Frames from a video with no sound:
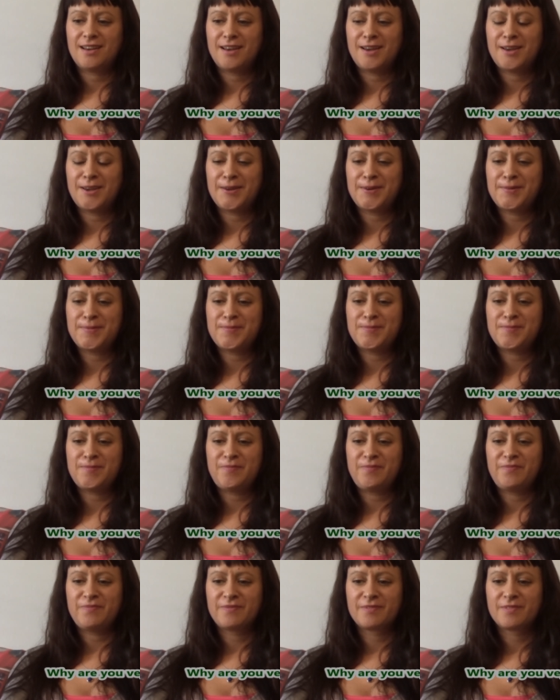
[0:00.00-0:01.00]

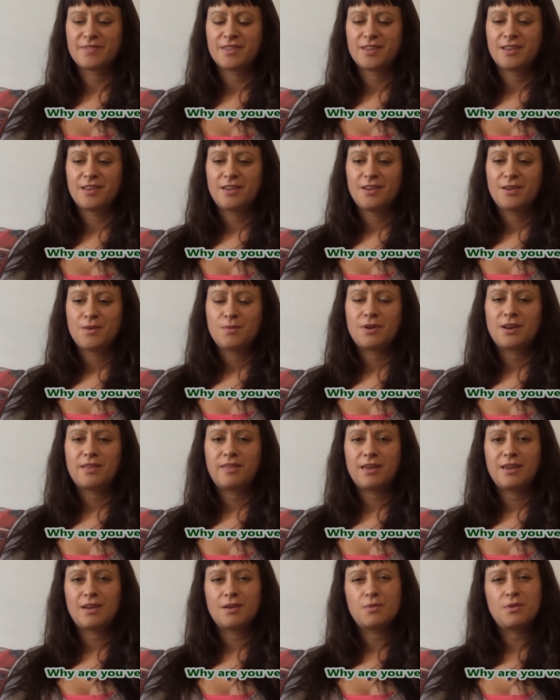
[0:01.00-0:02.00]
Um, well, I
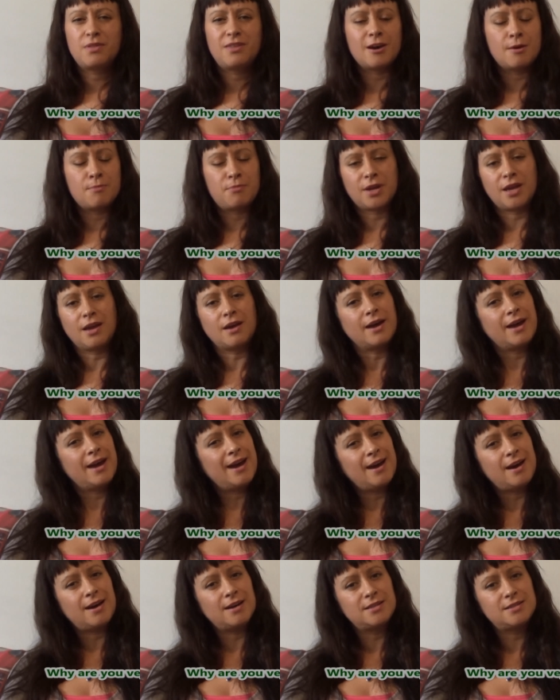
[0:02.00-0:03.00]
think with the upbringing I
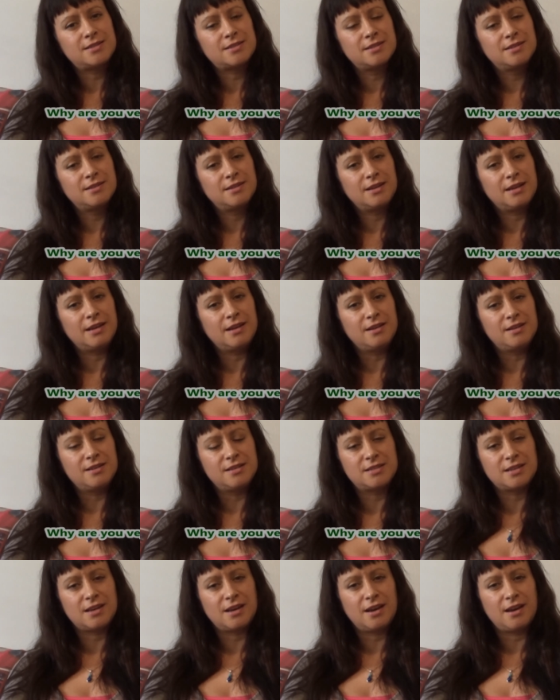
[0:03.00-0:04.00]
had
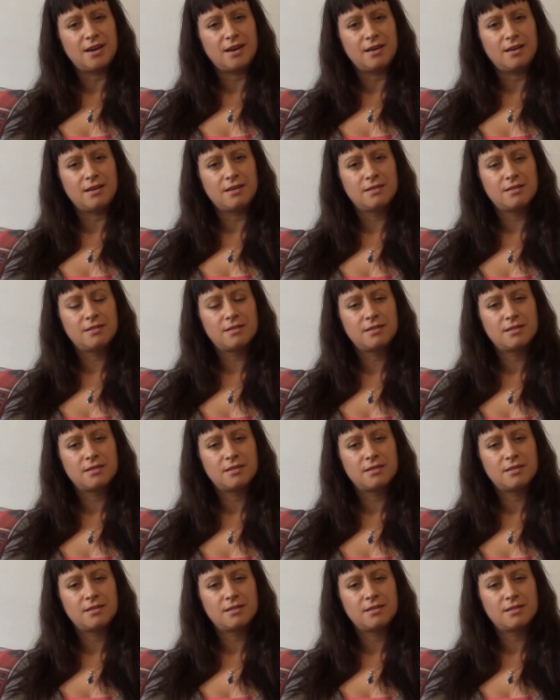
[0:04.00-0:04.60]
and uh,